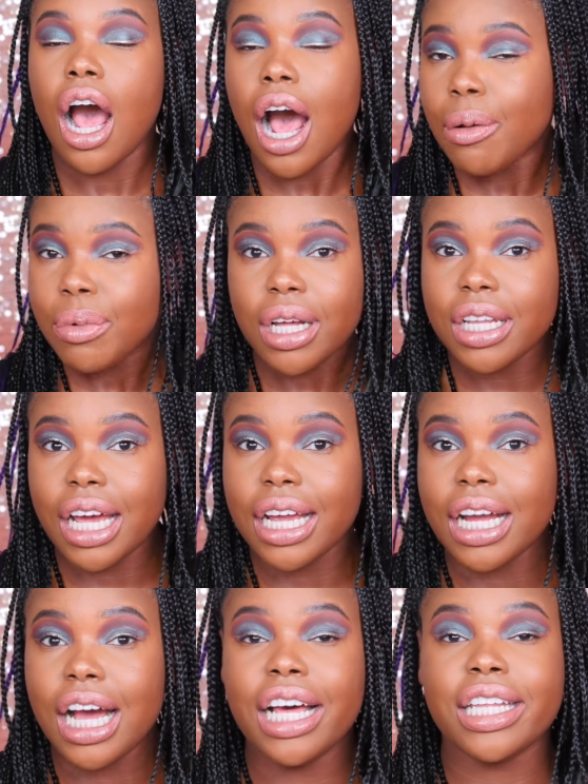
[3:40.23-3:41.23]
I'm not
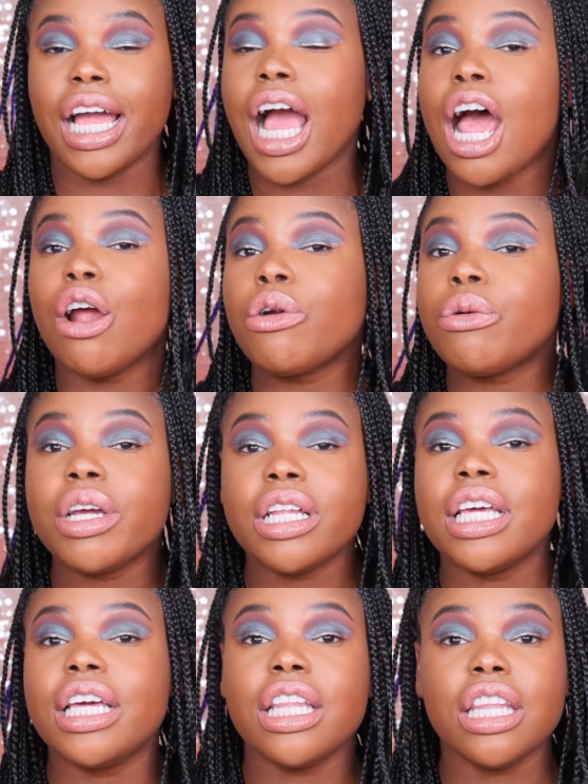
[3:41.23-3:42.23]
lying guys, like I
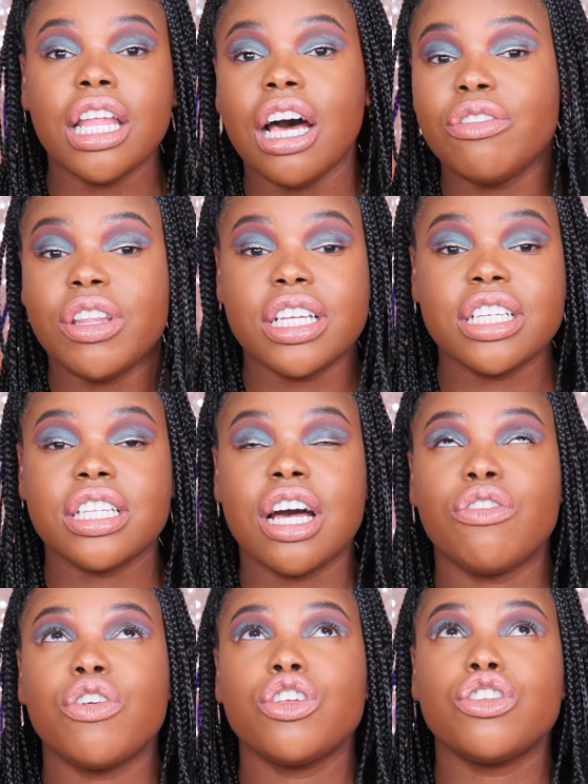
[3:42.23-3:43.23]
really love this
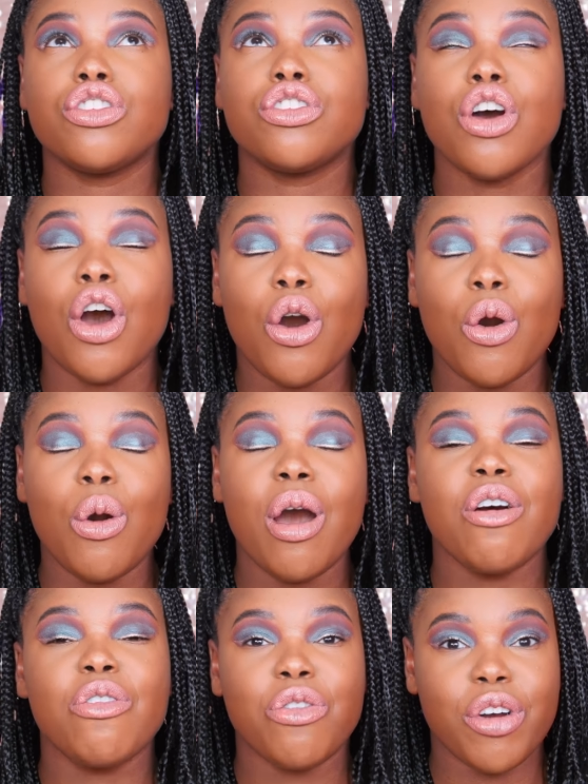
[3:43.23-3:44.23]
stuff so
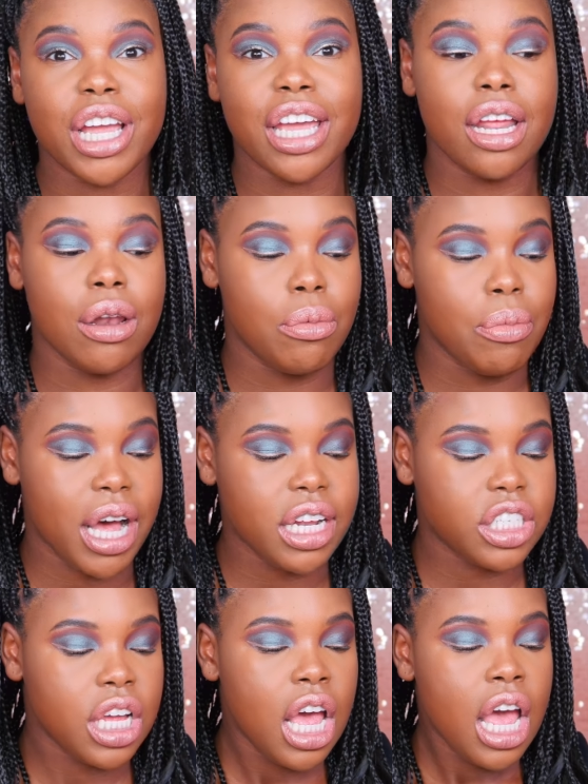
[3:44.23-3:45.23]
so freaking much.